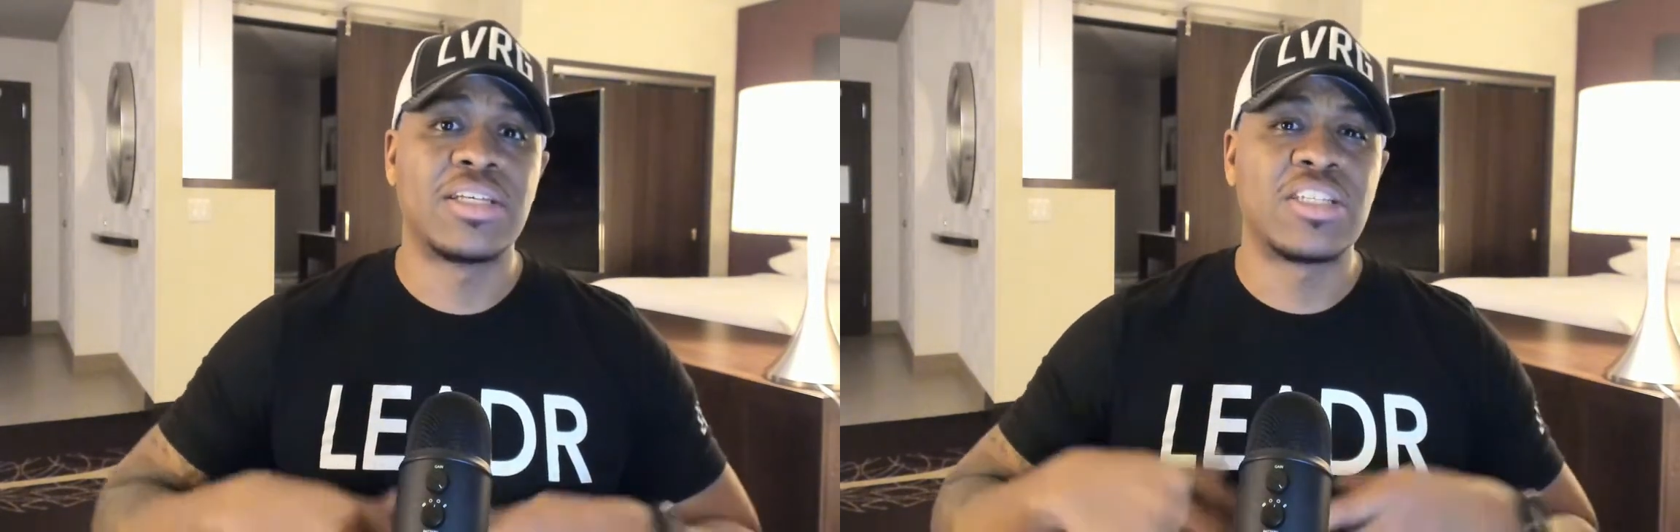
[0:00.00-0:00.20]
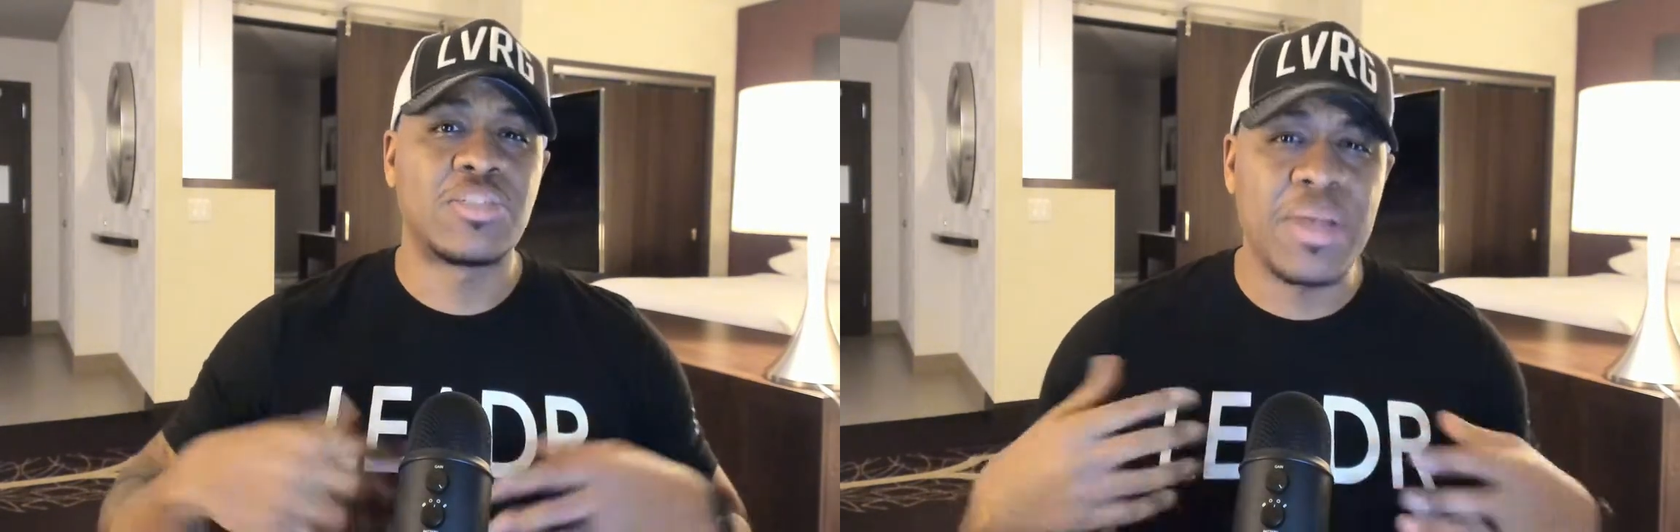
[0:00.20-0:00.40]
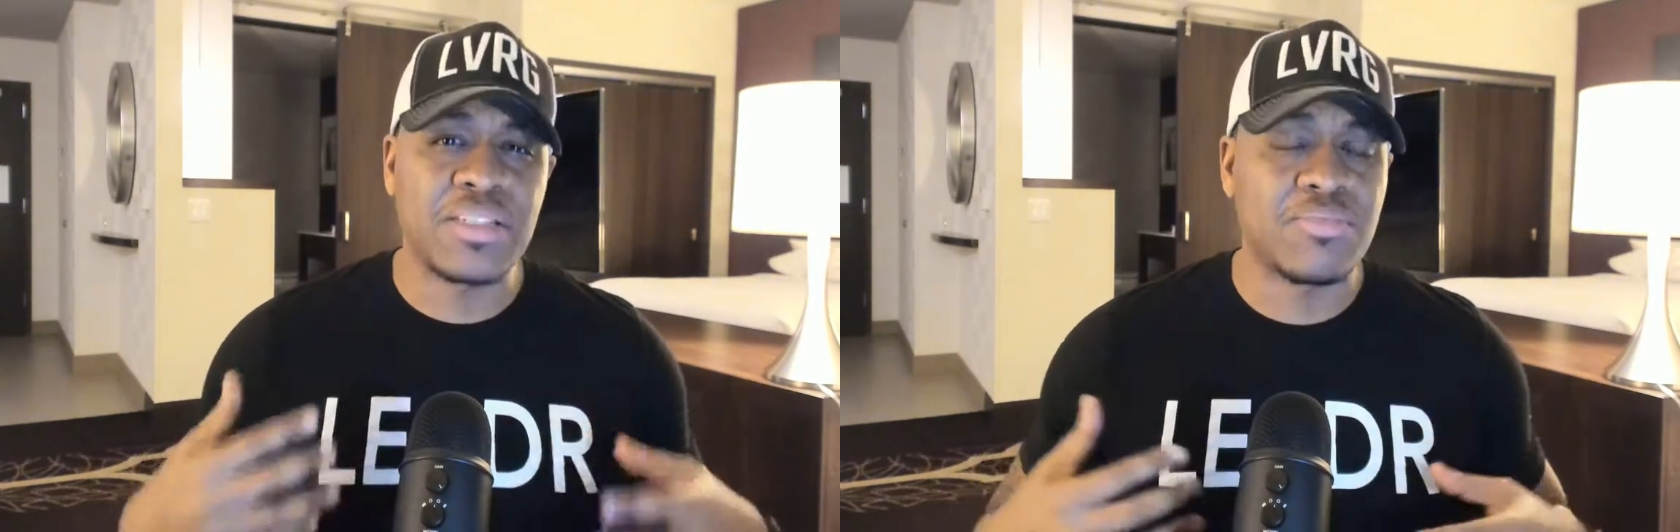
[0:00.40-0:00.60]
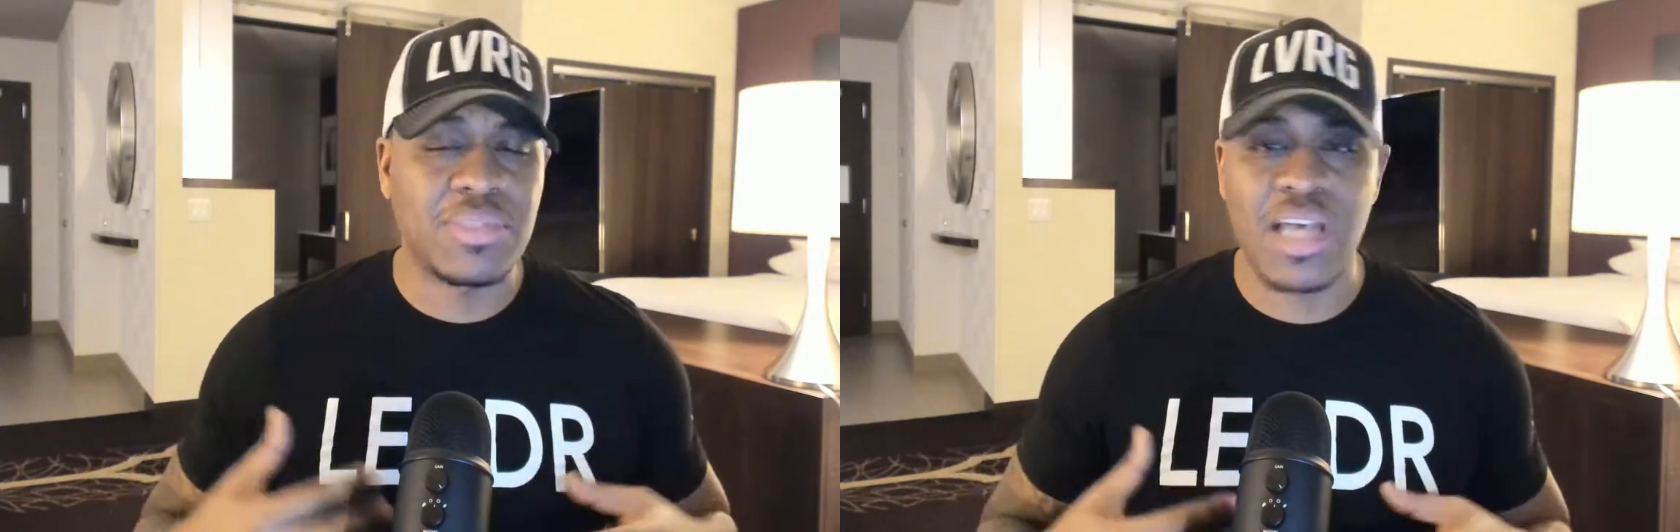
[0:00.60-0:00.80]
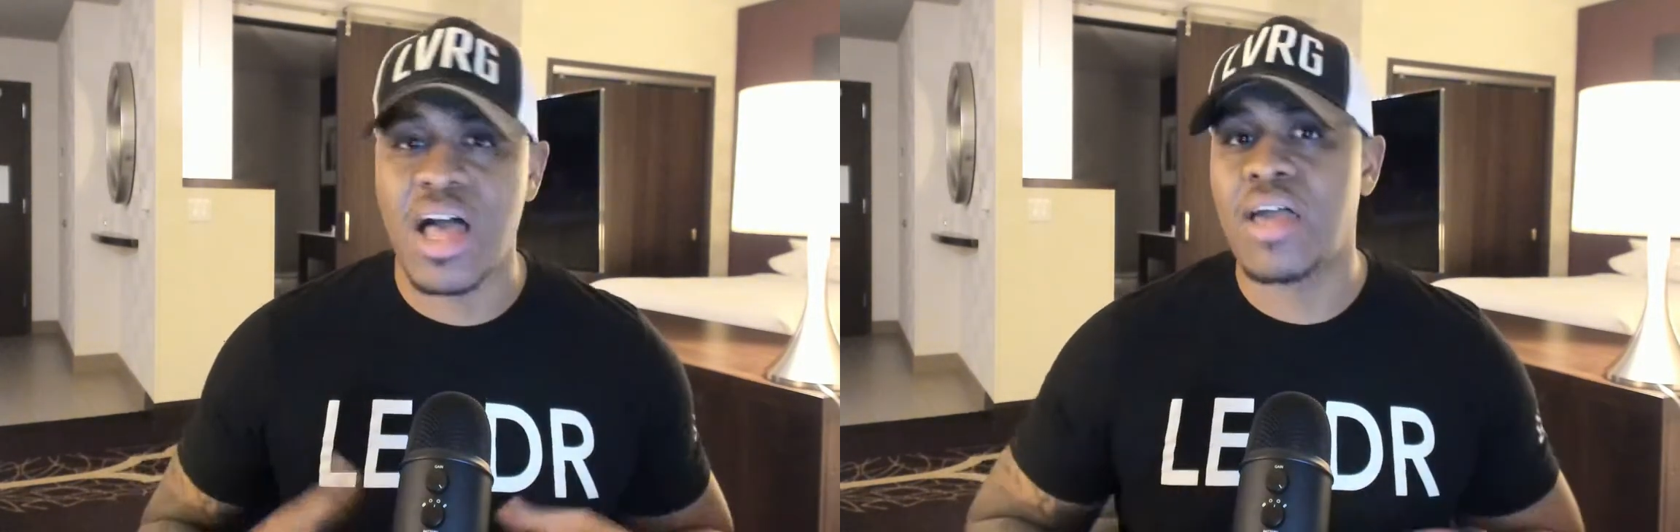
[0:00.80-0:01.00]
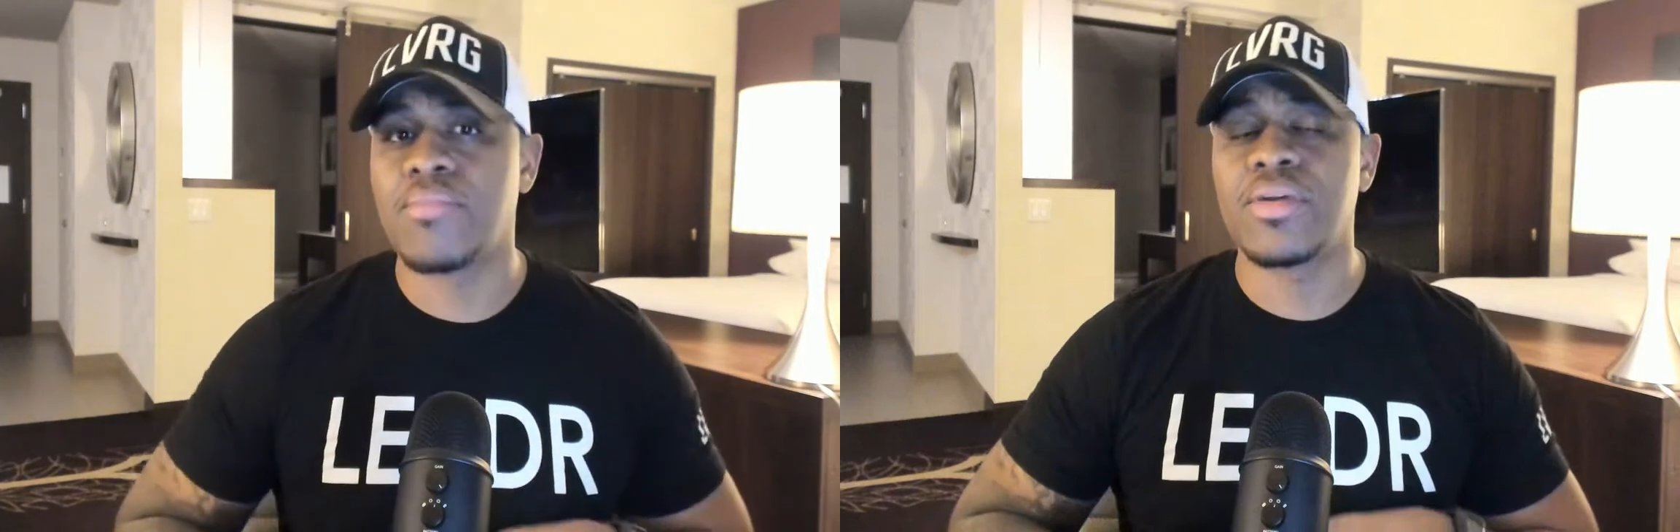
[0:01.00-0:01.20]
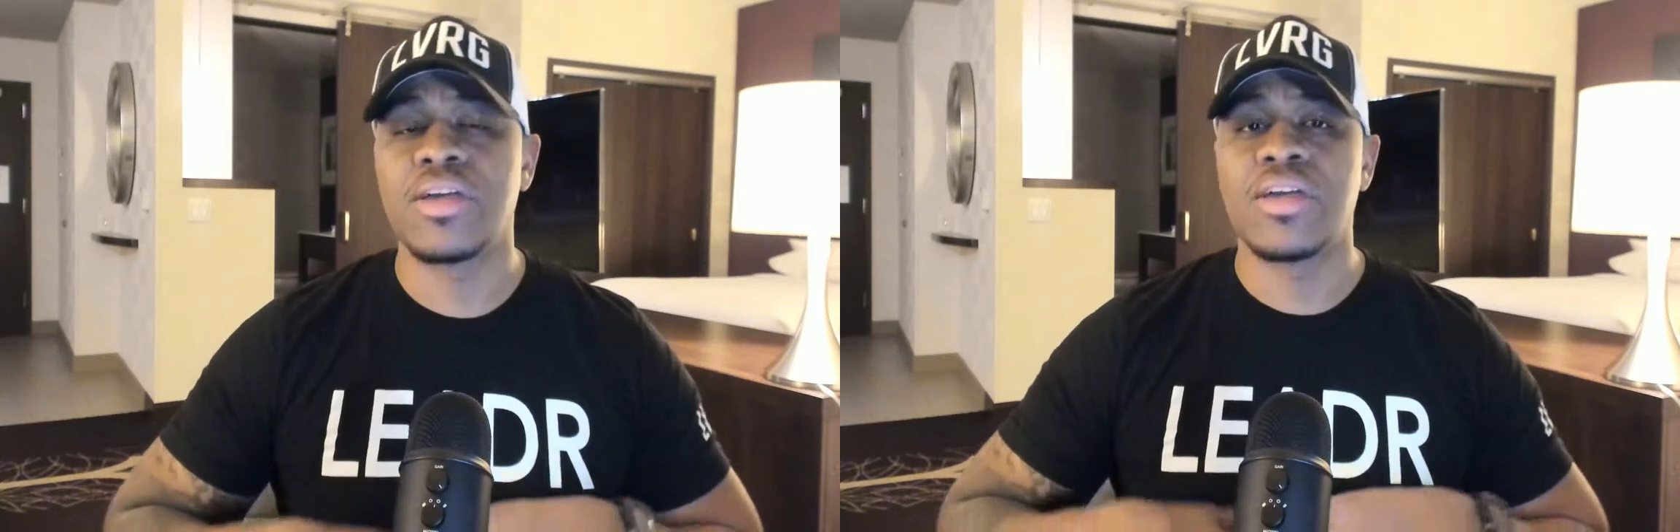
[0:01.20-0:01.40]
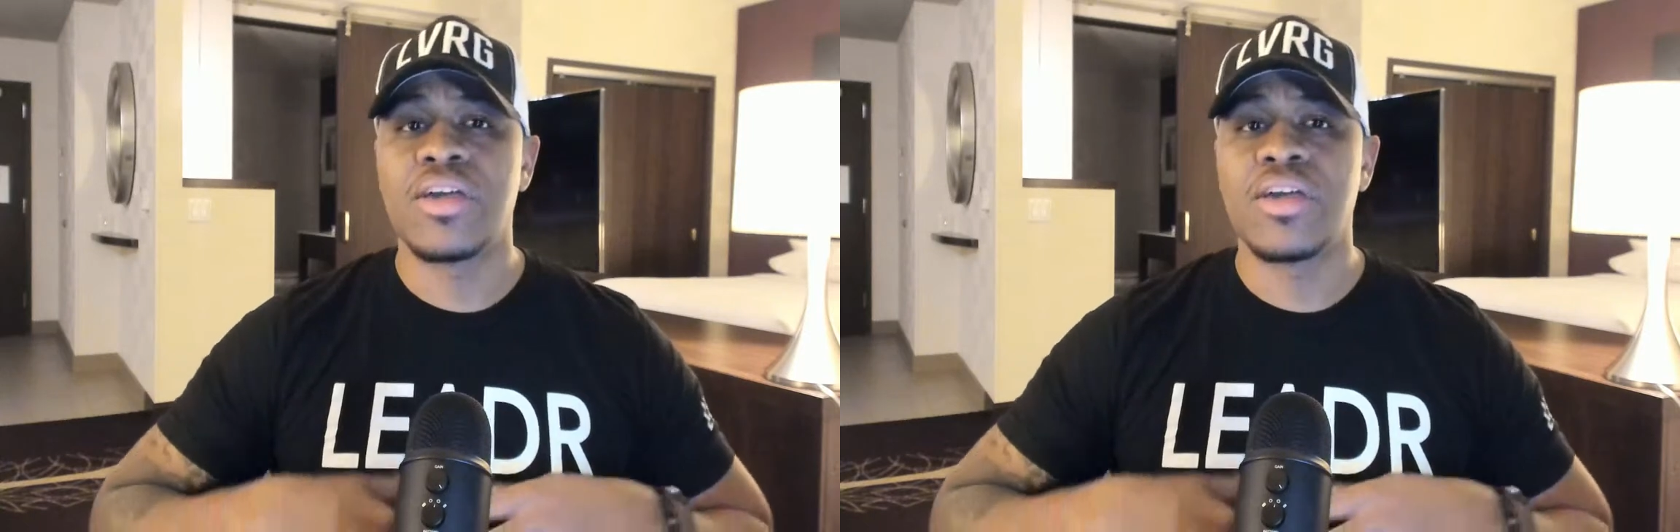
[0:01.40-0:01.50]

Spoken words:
spend some time